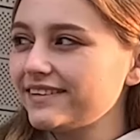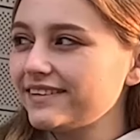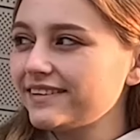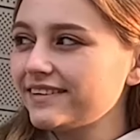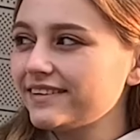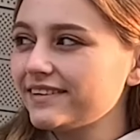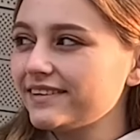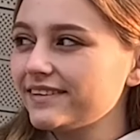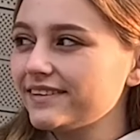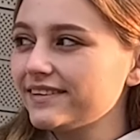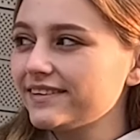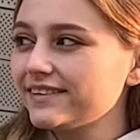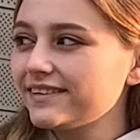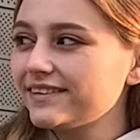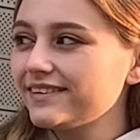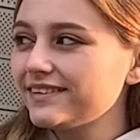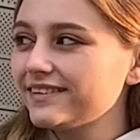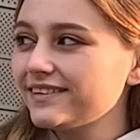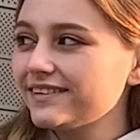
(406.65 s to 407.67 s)

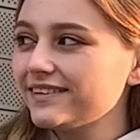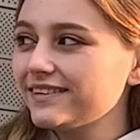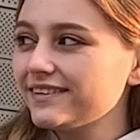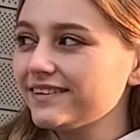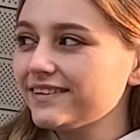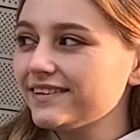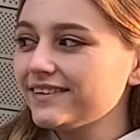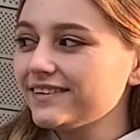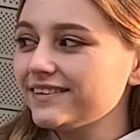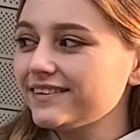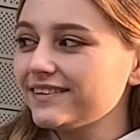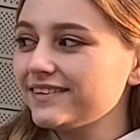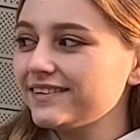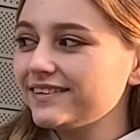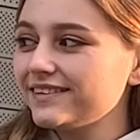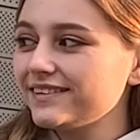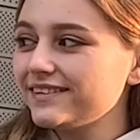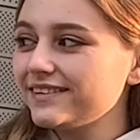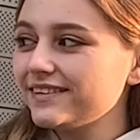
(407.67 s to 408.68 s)

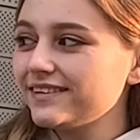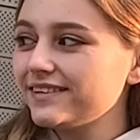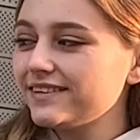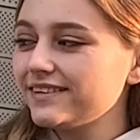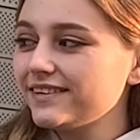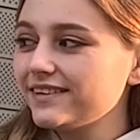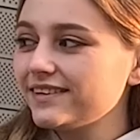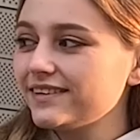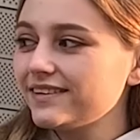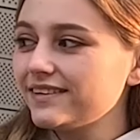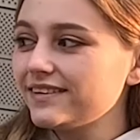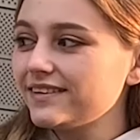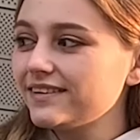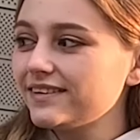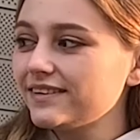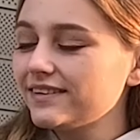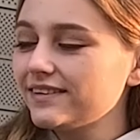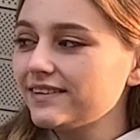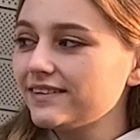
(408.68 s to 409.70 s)

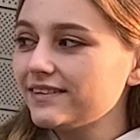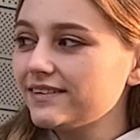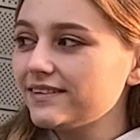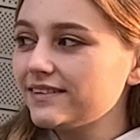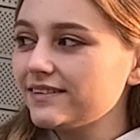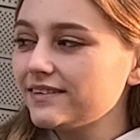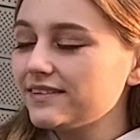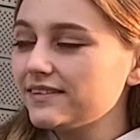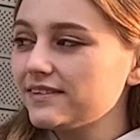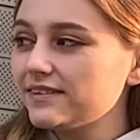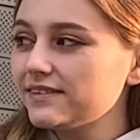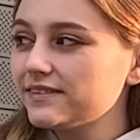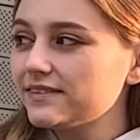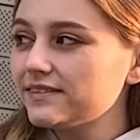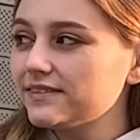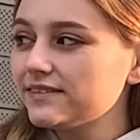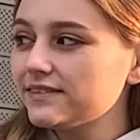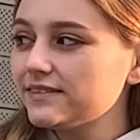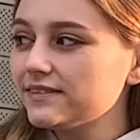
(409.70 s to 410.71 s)

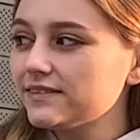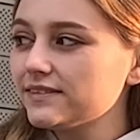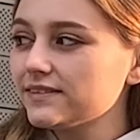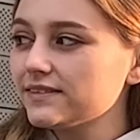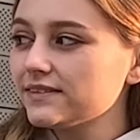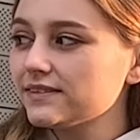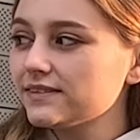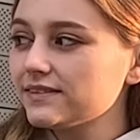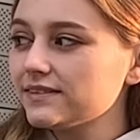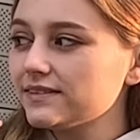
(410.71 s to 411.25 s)
The person shown says nothing.